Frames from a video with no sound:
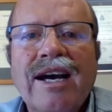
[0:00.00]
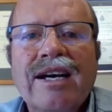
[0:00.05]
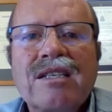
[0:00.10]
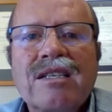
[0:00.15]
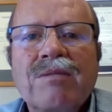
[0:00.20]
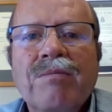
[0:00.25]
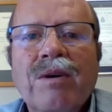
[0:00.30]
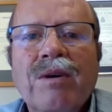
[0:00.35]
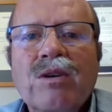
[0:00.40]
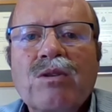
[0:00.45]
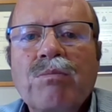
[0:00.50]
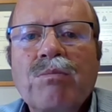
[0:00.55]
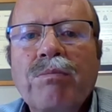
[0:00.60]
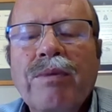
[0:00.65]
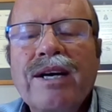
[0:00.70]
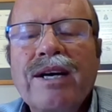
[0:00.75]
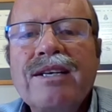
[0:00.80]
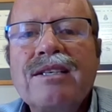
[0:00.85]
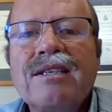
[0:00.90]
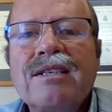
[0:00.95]
as the
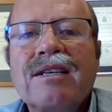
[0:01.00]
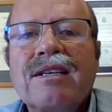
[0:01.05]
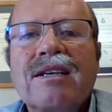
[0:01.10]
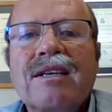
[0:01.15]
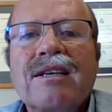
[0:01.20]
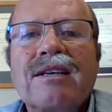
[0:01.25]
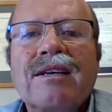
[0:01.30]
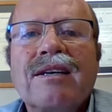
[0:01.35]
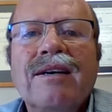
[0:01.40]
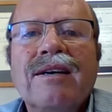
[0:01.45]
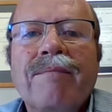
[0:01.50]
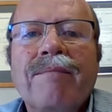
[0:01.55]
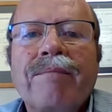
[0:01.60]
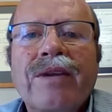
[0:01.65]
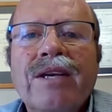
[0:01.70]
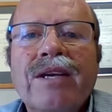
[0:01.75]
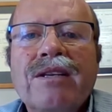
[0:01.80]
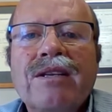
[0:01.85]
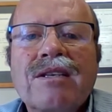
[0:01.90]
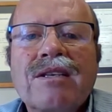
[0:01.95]
most basic
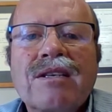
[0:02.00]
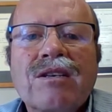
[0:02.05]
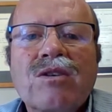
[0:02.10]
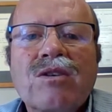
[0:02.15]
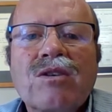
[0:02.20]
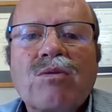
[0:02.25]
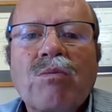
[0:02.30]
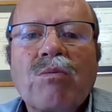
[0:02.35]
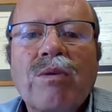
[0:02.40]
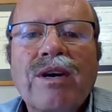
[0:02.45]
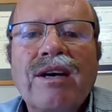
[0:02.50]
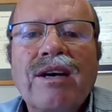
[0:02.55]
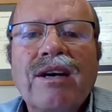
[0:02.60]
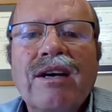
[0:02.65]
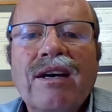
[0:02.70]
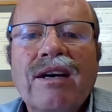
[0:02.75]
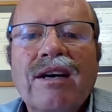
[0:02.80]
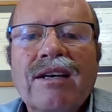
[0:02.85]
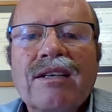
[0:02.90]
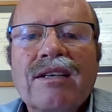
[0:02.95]
instance
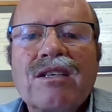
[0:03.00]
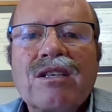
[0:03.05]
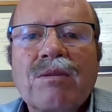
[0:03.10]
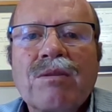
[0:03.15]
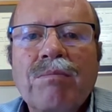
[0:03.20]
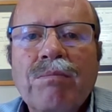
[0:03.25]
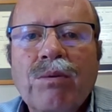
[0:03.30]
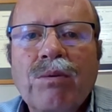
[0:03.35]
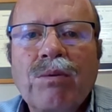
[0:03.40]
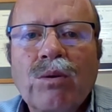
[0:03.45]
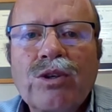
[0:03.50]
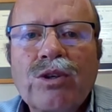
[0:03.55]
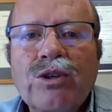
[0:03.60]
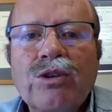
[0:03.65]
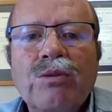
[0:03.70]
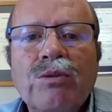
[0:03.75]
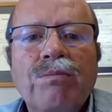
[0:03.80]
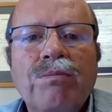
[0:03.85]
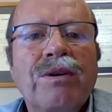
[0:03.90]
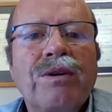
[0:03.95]
where support
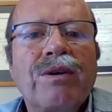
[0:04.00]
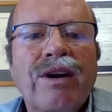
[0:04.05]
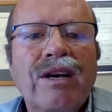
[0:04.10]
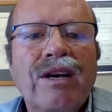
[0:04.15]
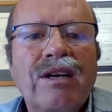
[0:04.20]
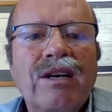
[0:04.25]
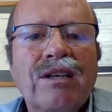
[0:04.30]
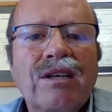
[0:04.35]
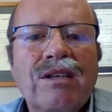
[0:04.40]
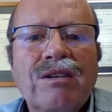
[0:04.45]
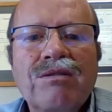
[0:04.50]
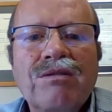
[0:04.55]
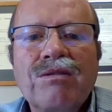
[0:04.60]
should be rendered